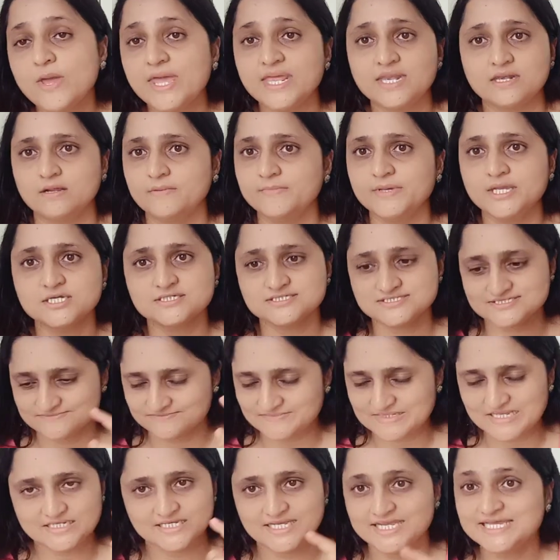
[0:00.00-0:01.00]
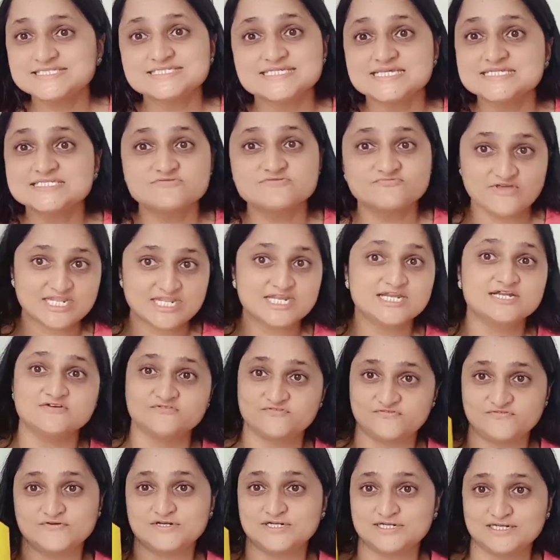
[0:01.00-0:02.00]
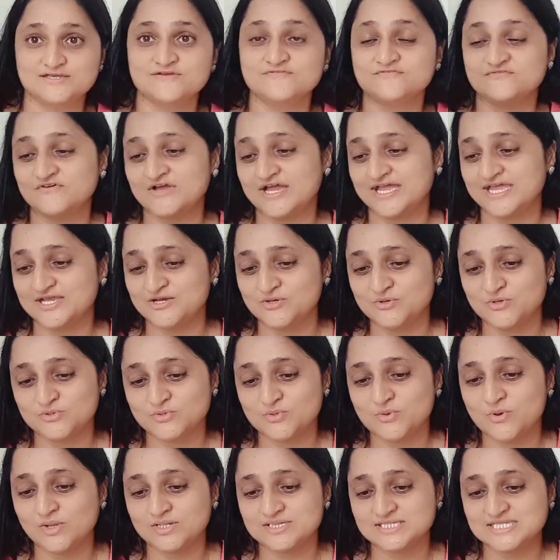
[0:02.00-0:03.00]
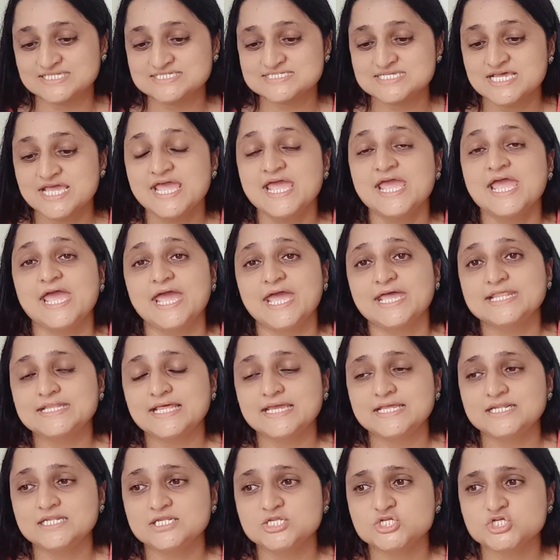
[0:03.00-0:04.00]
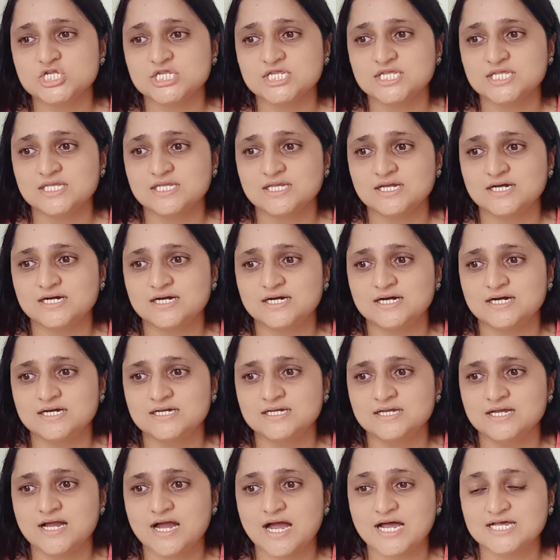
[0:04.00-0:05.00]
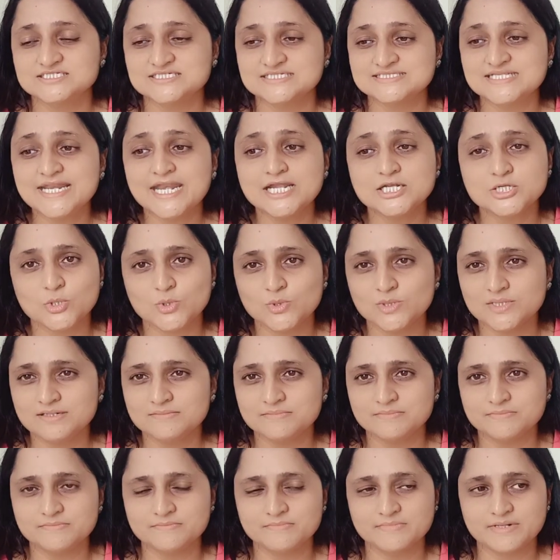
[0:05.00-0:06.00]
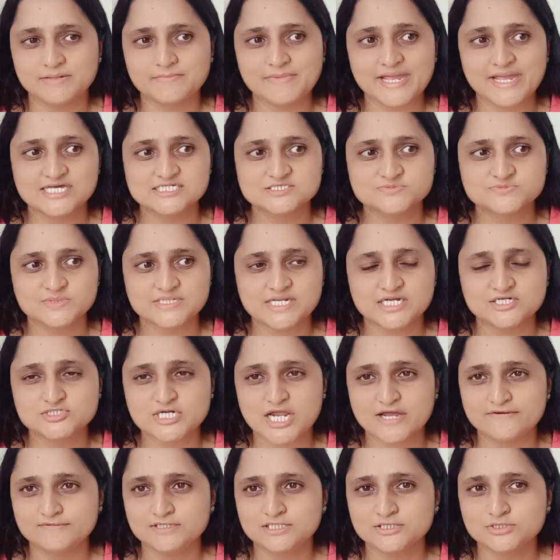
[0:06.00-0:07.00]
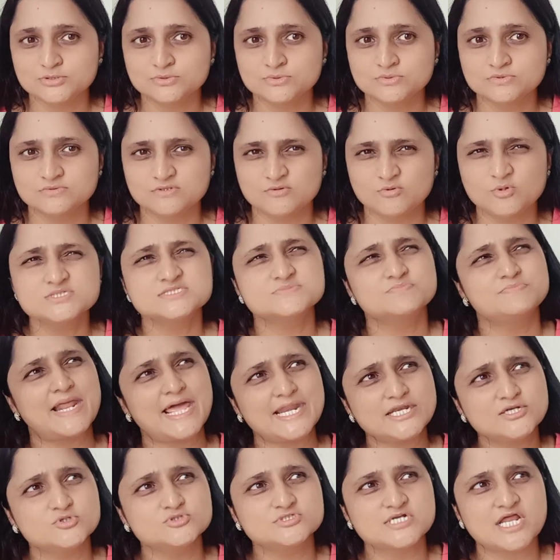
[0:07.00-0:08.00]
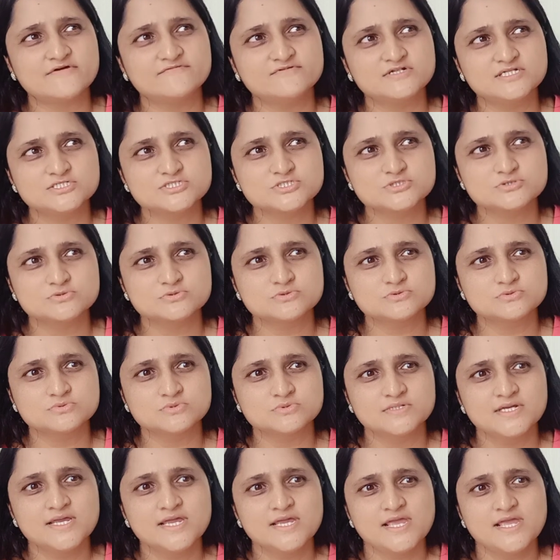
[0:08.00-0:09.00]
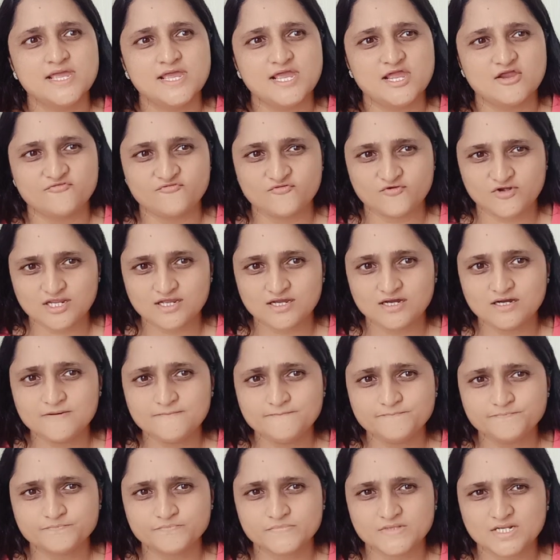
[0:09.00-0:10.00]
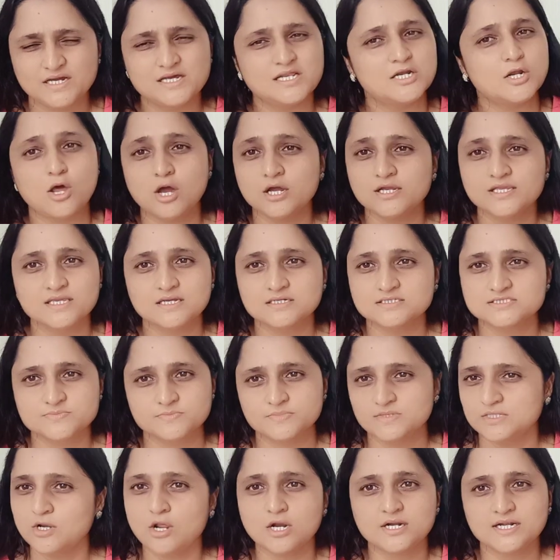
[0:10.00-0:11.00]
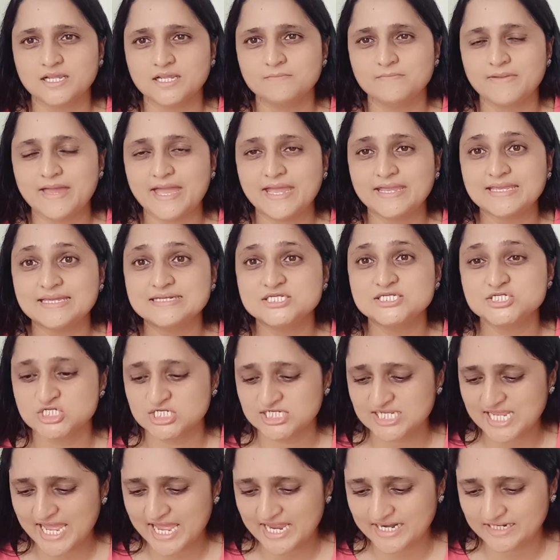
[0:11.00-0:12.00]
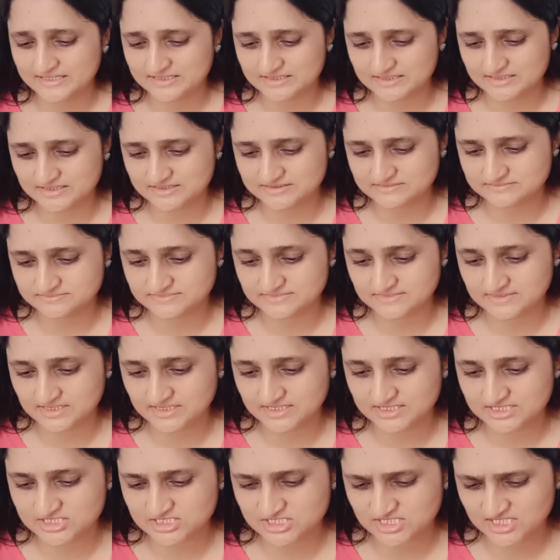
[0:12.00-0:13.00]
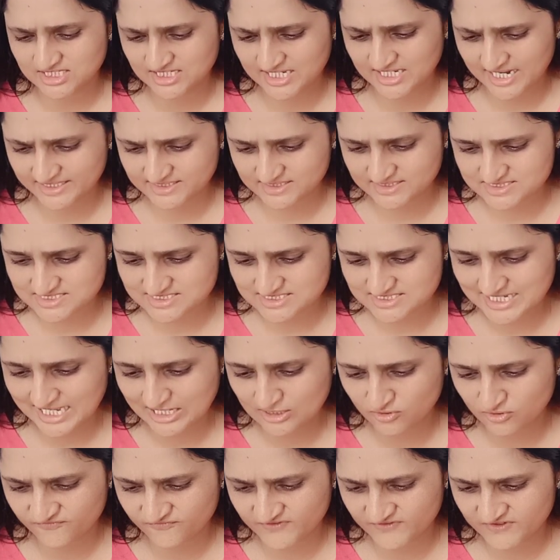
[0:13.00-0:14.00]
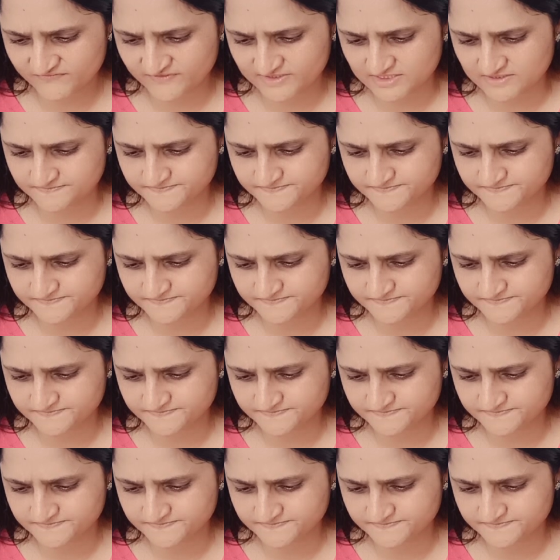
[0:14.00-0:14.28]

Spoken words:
because it's very different if I go to all this. And then she asked, then I told my husband was planning to travel to Africa a long time back, and he had this yellow fever